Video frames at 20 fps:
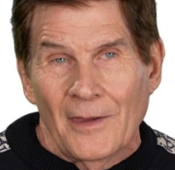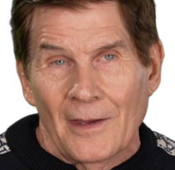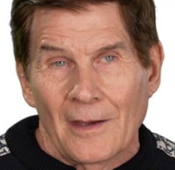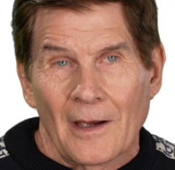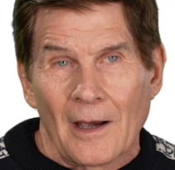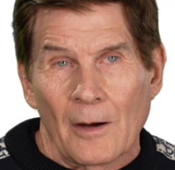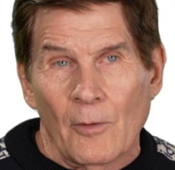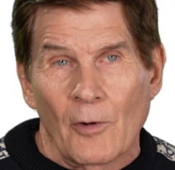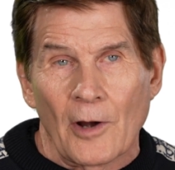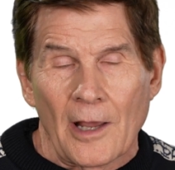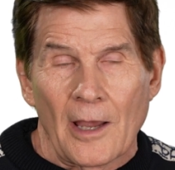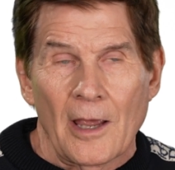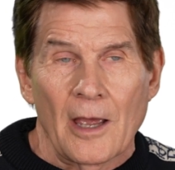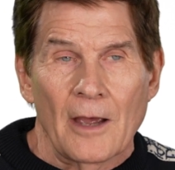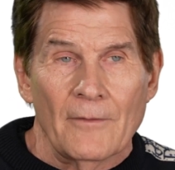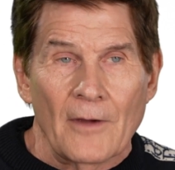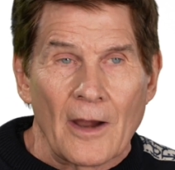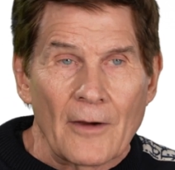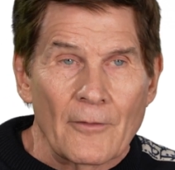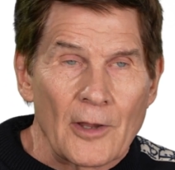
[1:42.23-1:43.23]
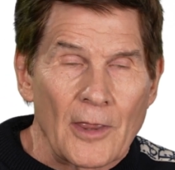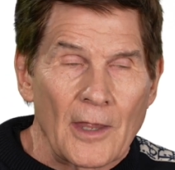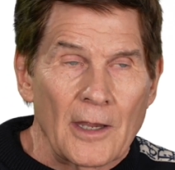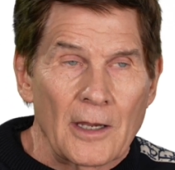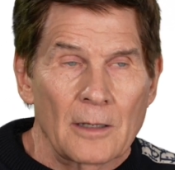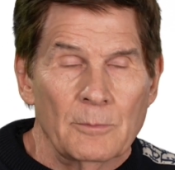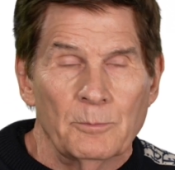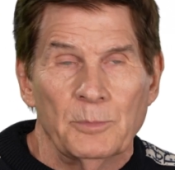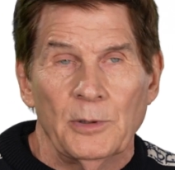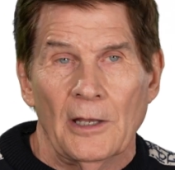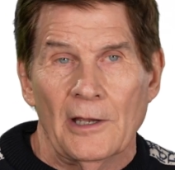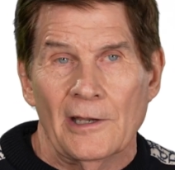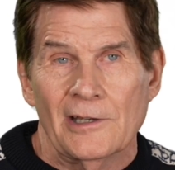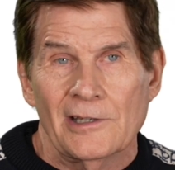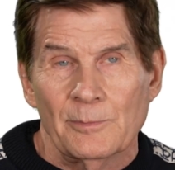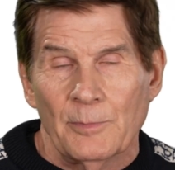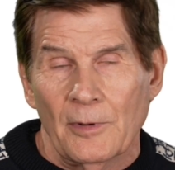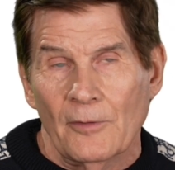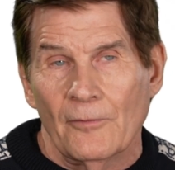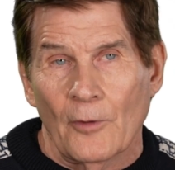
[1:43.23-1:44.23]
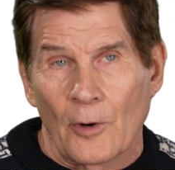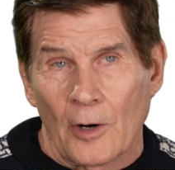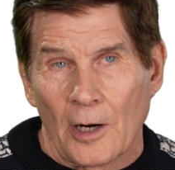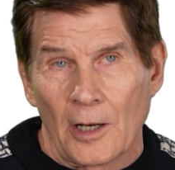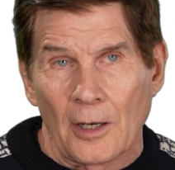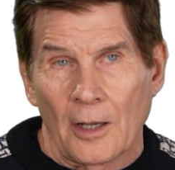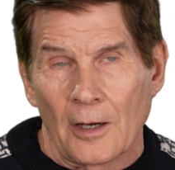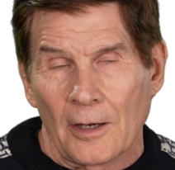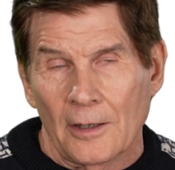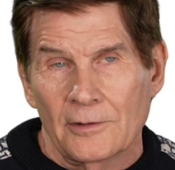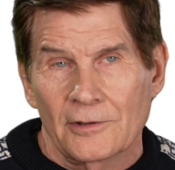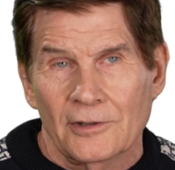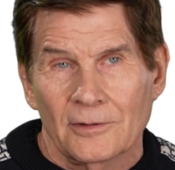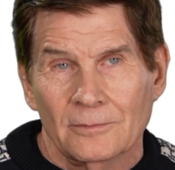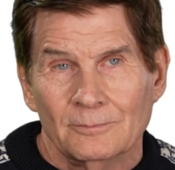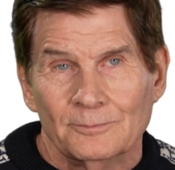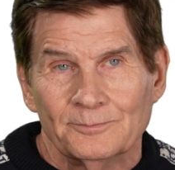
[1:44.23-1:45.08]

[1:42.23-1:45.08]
I want to have everything in place before I launch.